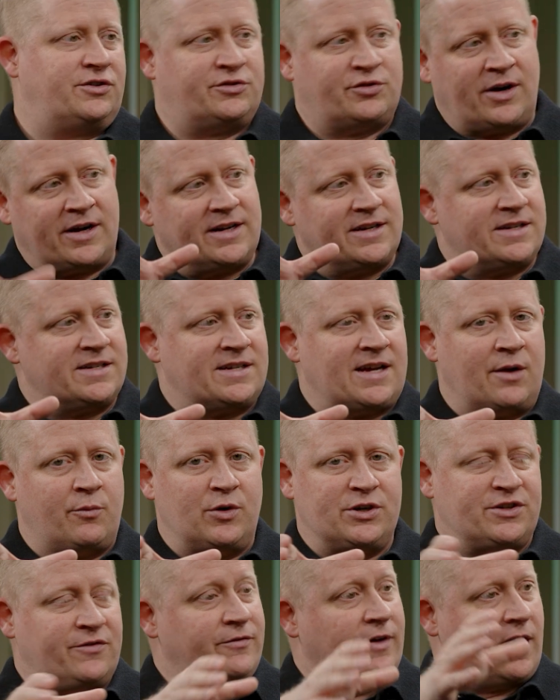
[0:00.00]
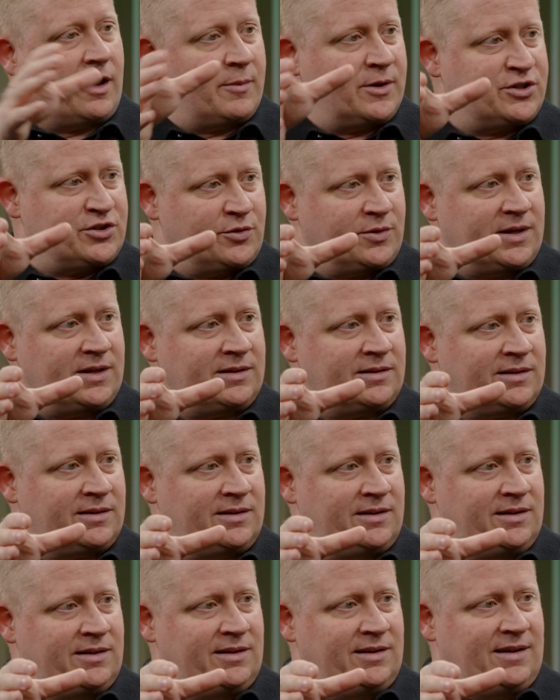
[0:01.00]
trying to decide which environment you're
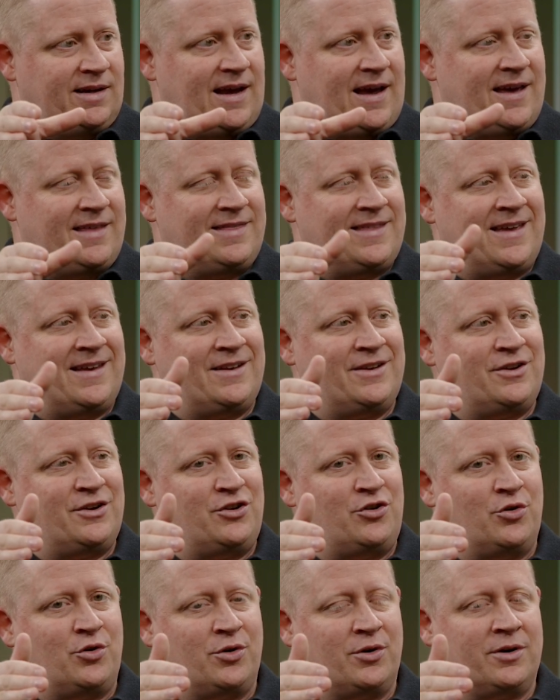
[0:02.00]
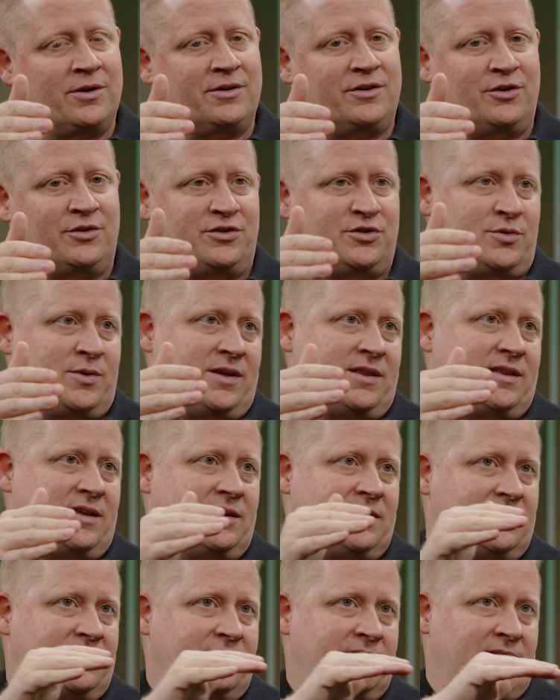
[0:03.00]
in, and then you're doing
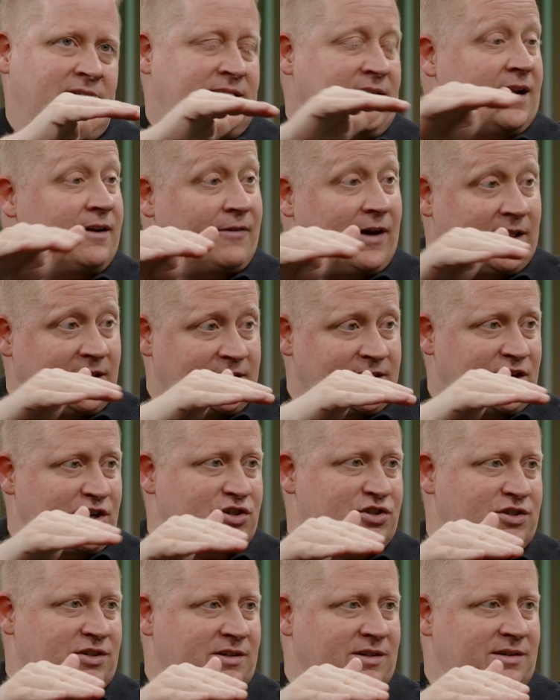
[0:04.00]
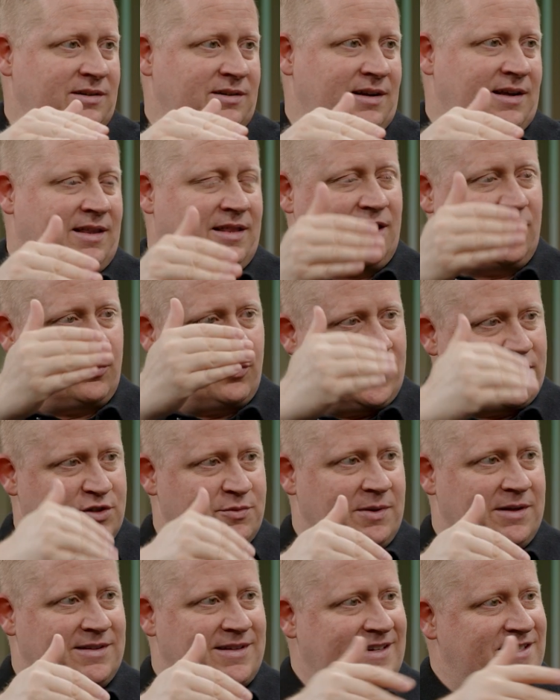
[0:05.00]
the data validation and the
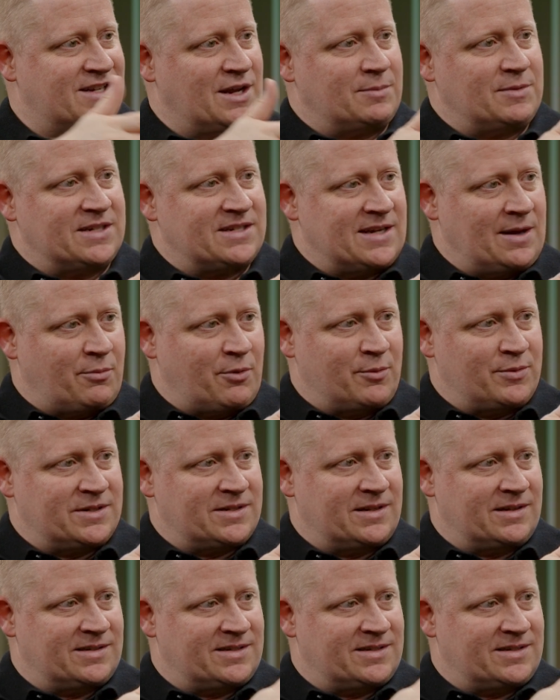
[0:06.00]
enrichment. I skipped a step. What was the